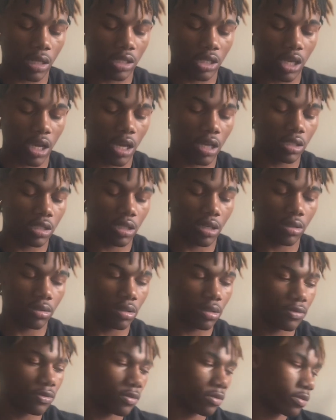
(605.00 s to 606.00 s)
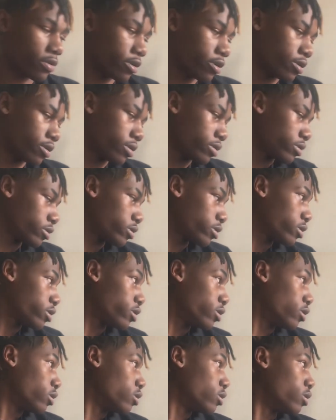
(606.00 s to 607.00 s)
change out different rounds
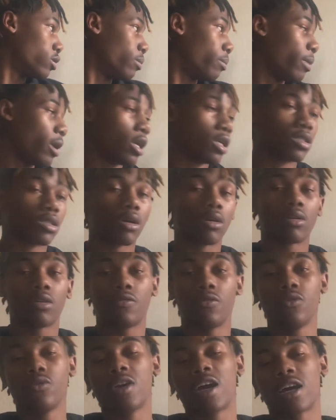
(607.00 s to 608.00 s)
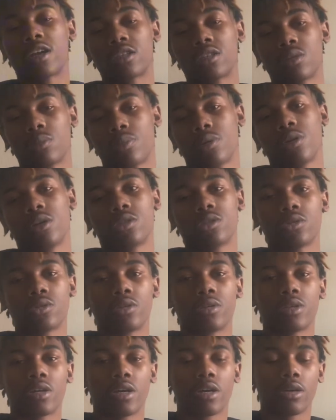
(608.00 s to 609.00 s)
based on if you got a
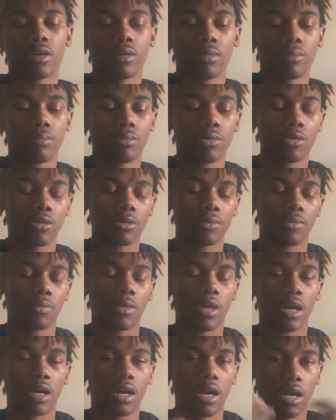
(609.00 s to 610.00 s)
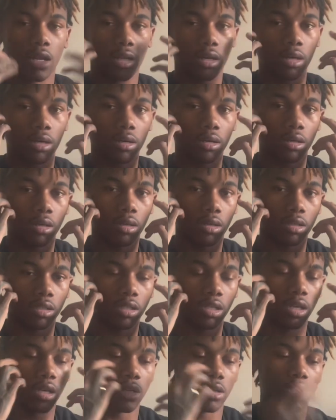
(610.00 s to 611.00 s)
suppressor or not. But I kind of
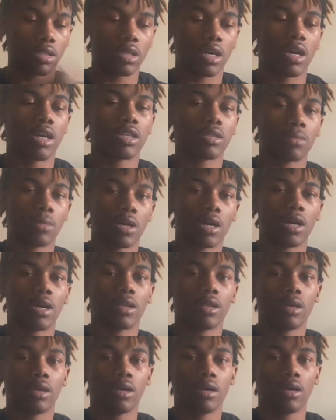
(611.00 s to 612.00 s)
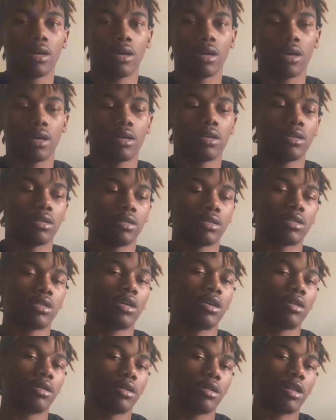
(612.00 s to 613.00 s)
understand the science behind it. I
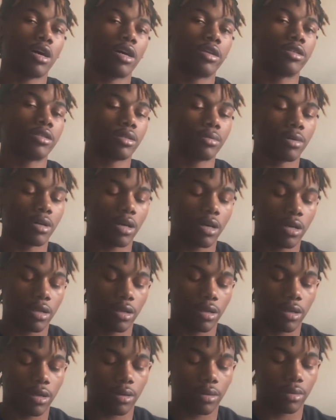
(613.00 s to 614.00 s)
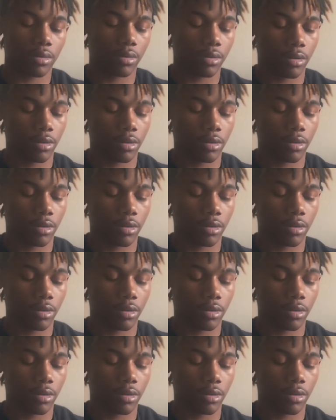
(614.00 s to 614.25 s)
understand the logic behind it now,